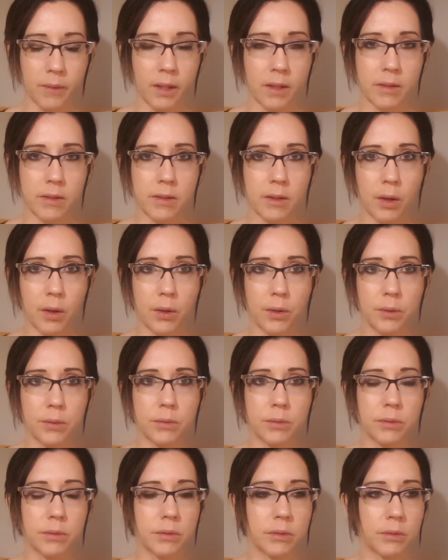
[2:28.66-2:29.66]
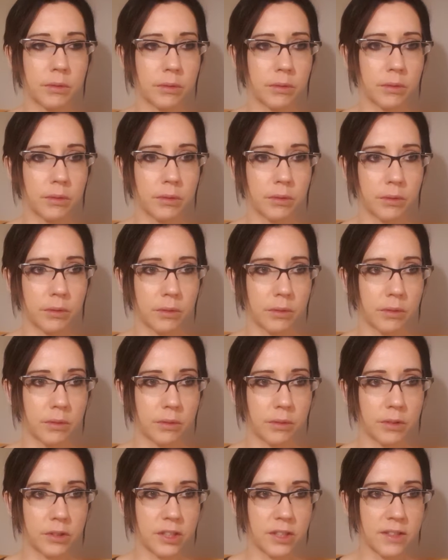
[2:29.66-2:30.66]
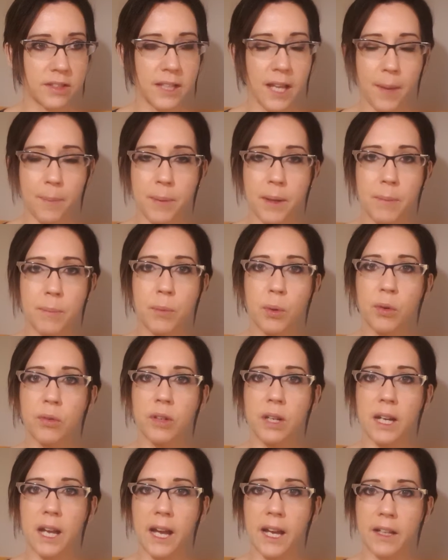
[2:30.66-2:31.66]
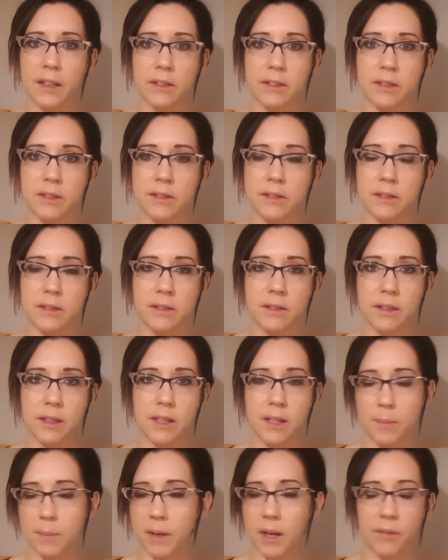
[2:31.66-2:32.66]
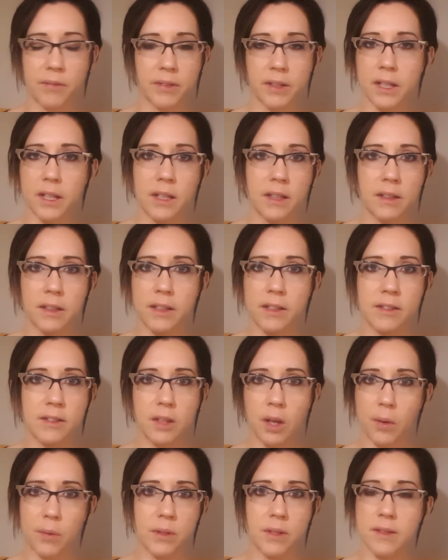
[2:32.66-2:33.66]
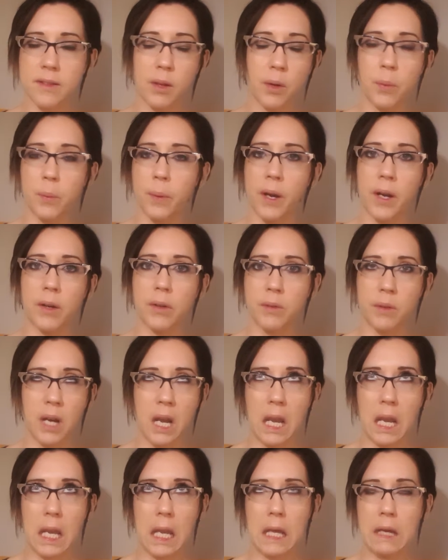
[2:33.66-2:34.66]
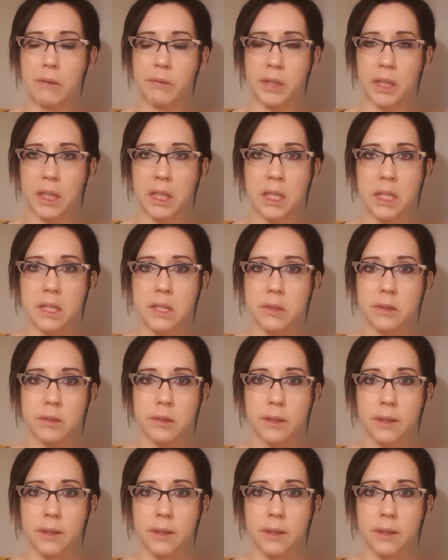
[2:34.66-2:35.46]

So just being more relaxed, and I'm loving it. It's going so well. Loving it.